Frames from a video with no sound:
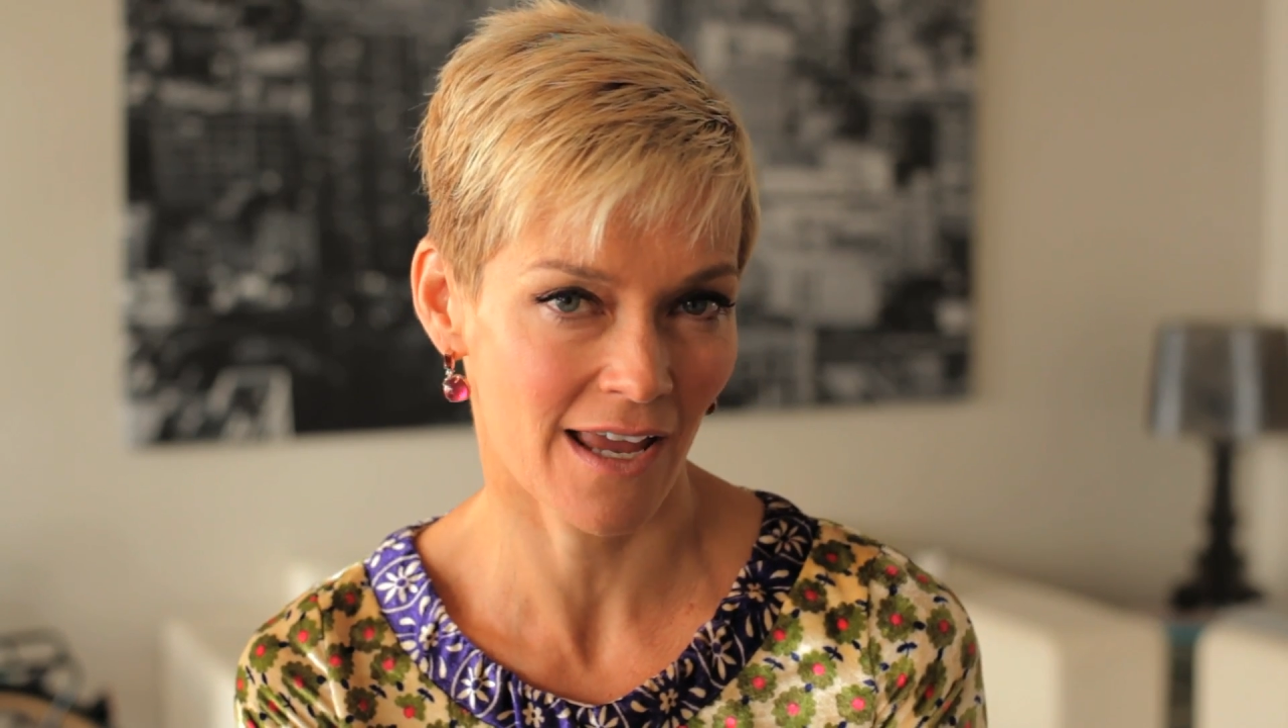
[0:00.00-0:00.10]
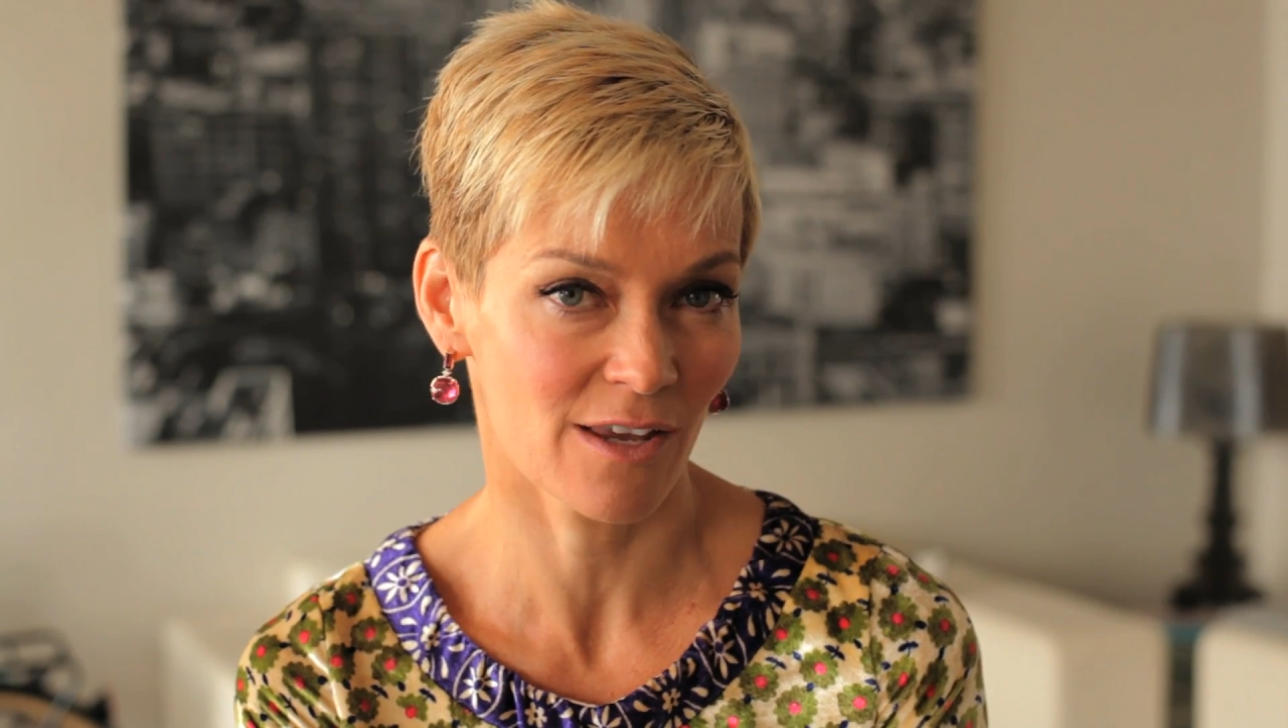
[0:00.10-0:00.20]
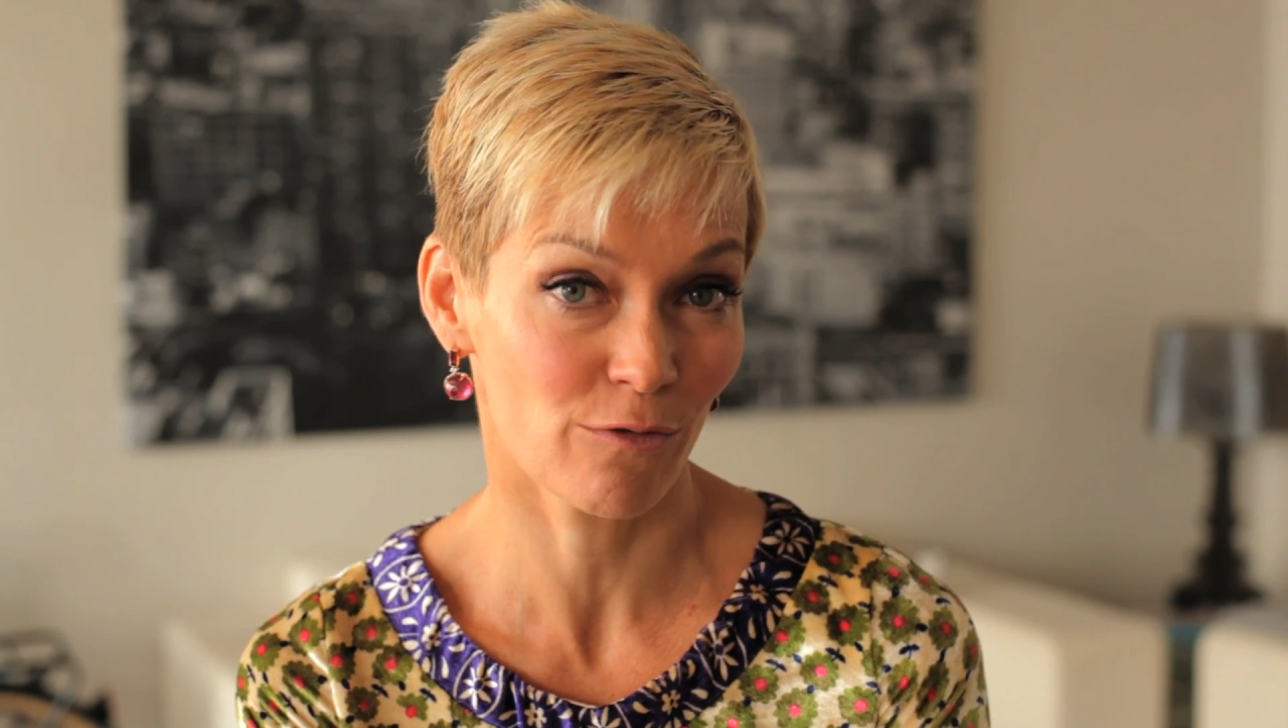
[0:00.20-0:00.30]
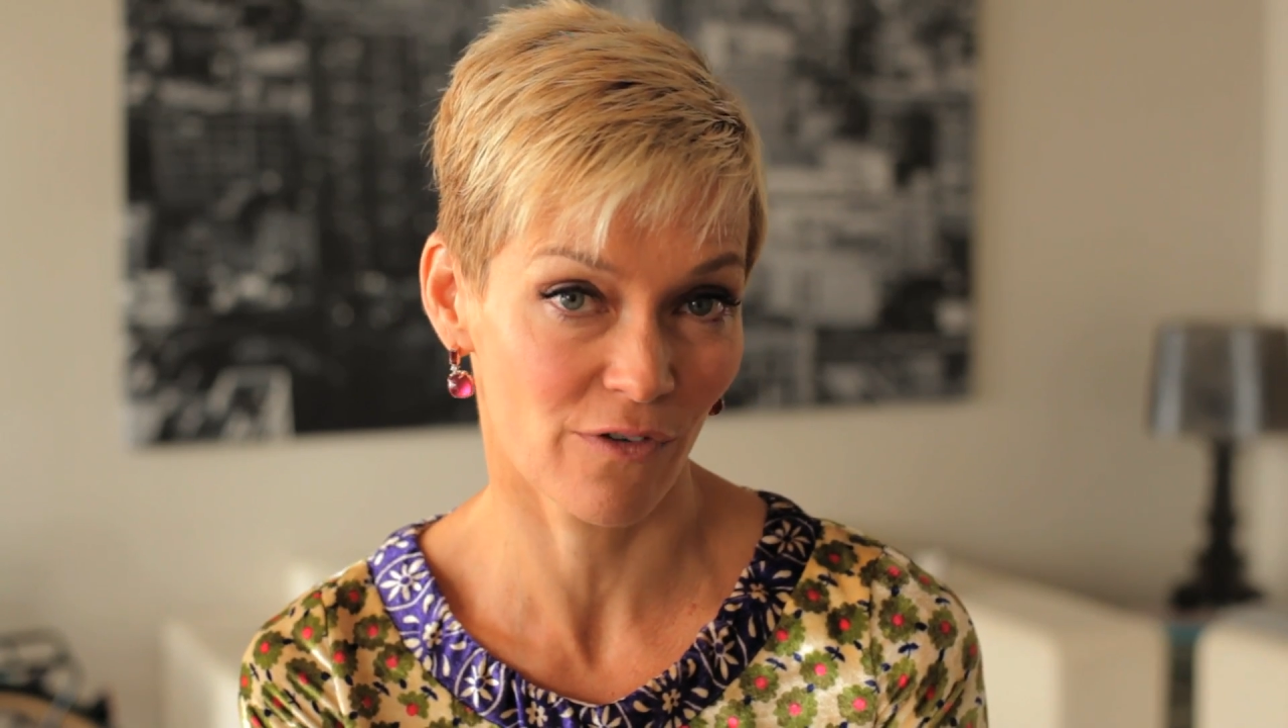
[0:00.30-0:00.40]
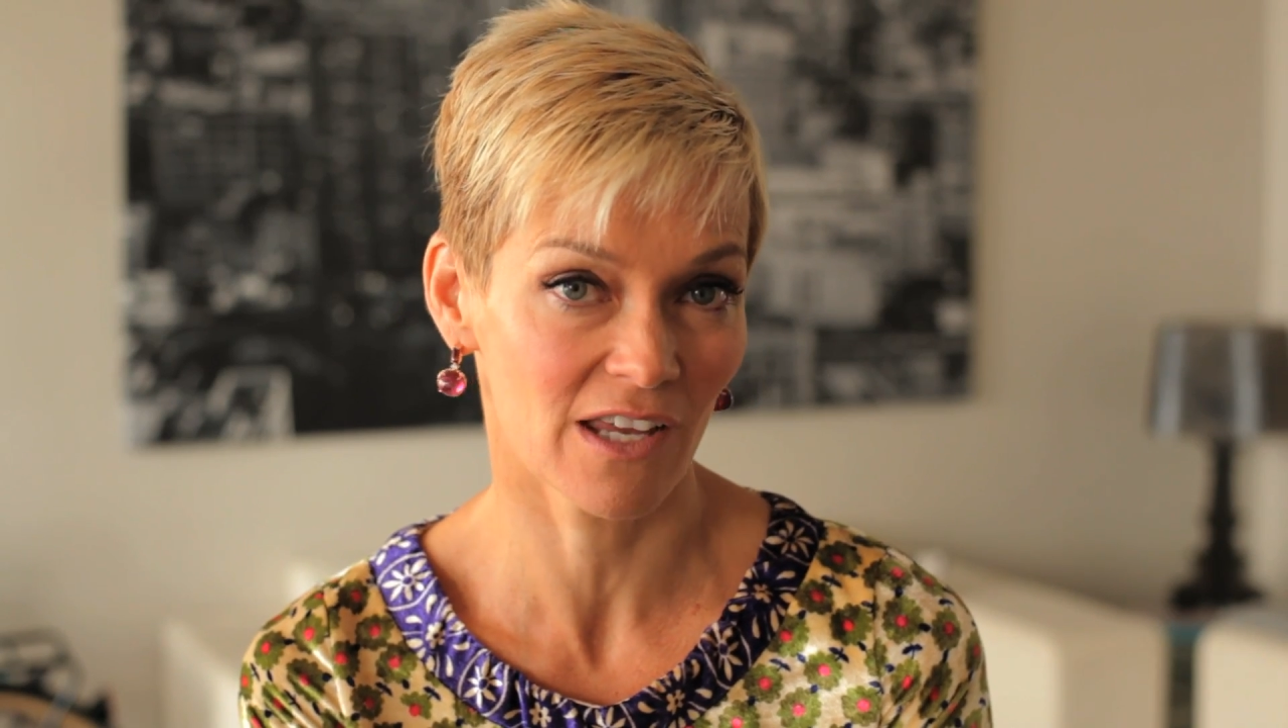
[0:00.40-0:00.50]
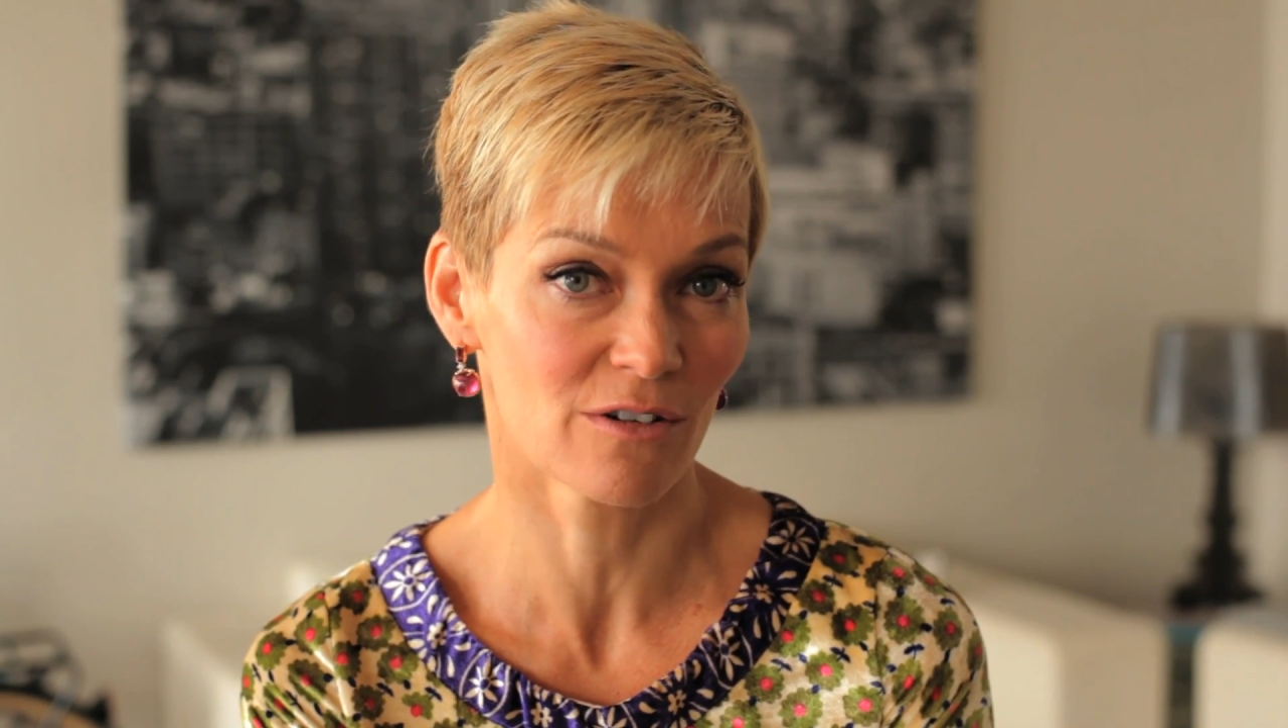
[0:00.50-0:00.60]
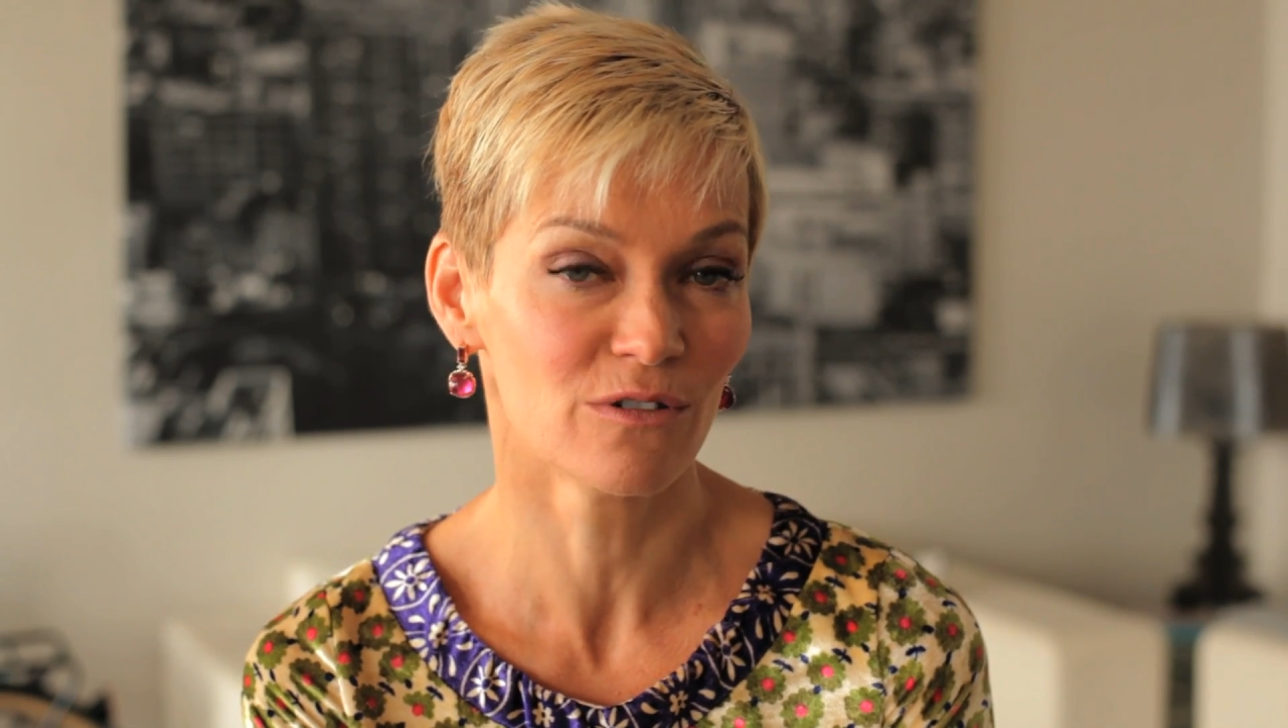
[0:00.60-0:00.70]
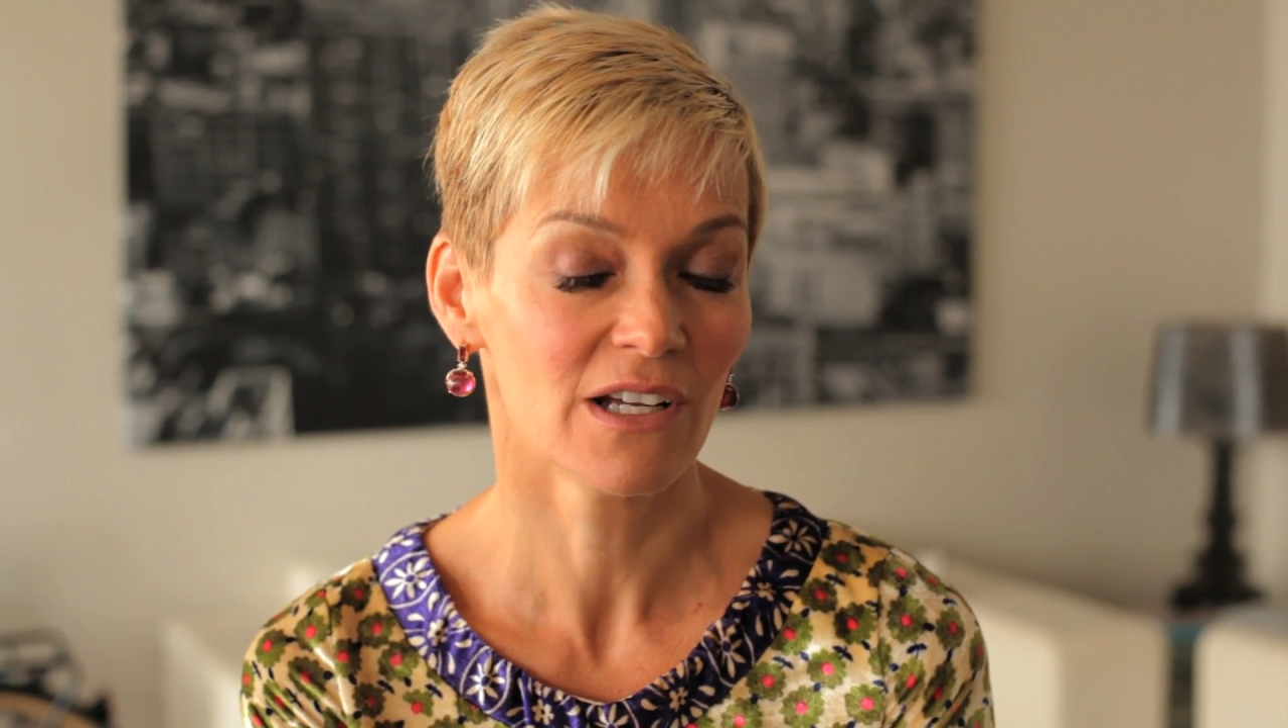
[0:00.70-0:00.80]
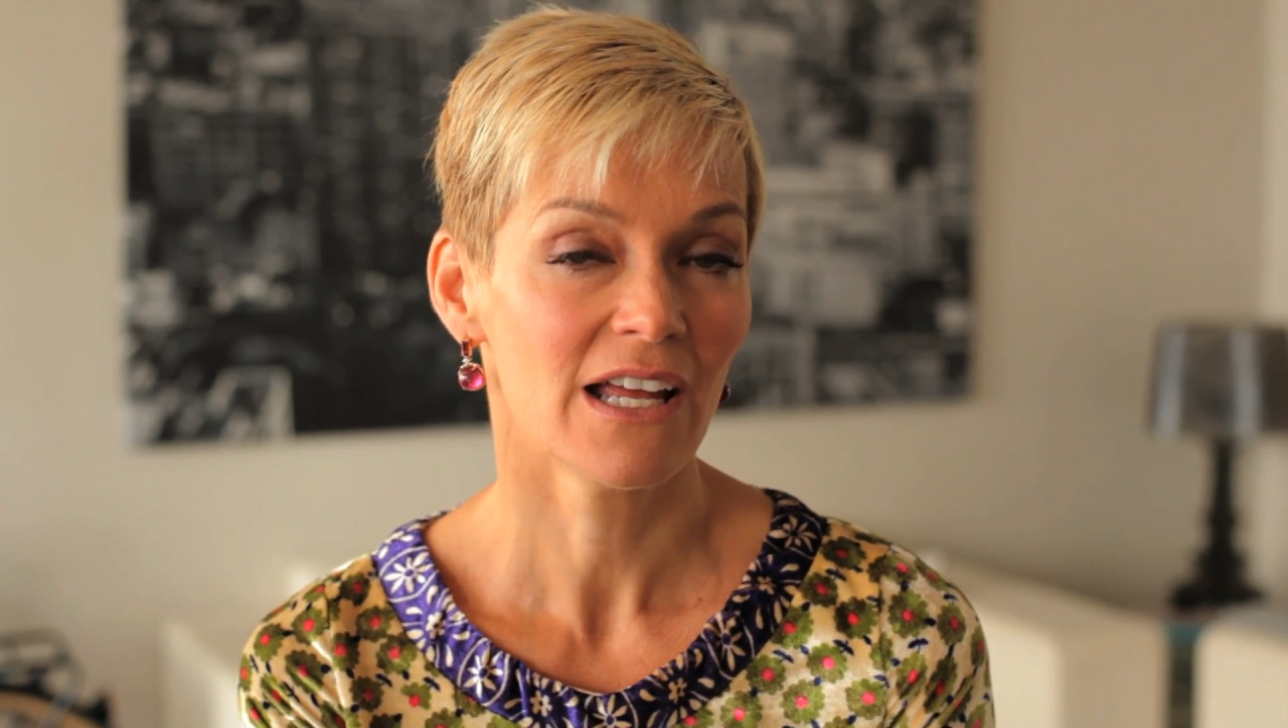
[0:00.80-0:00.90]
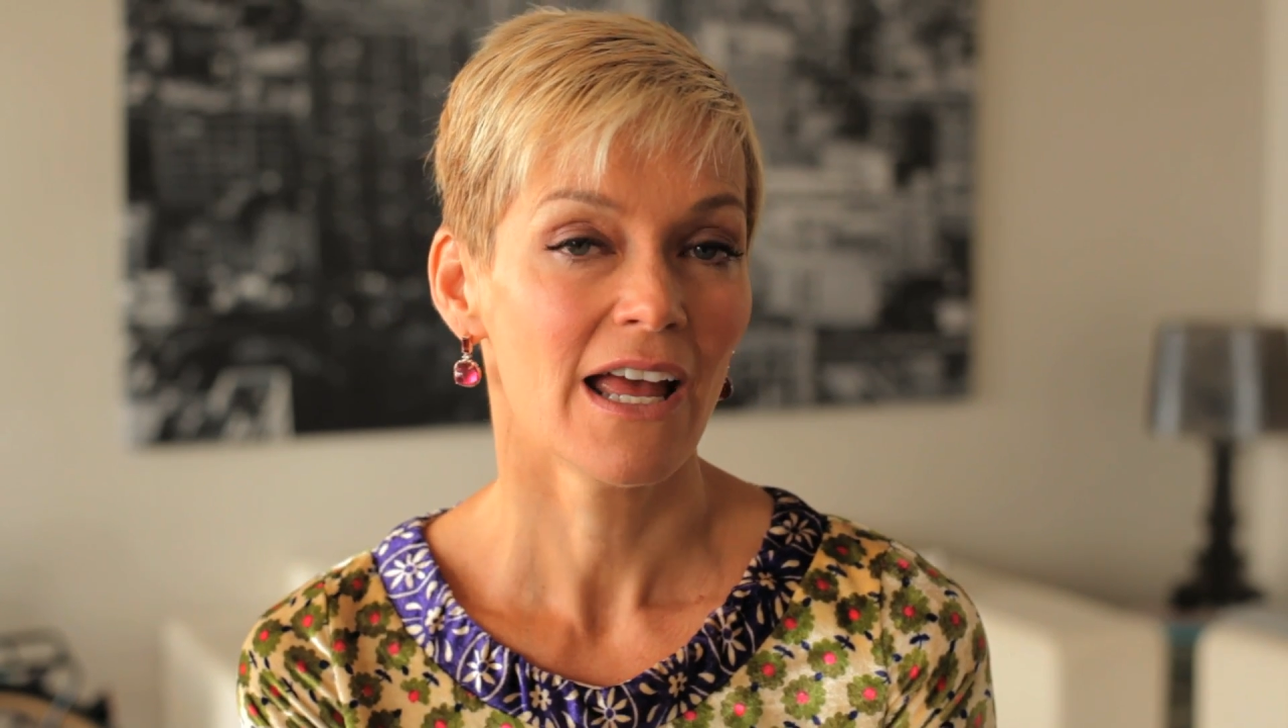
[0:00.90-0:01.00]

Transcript: you feel.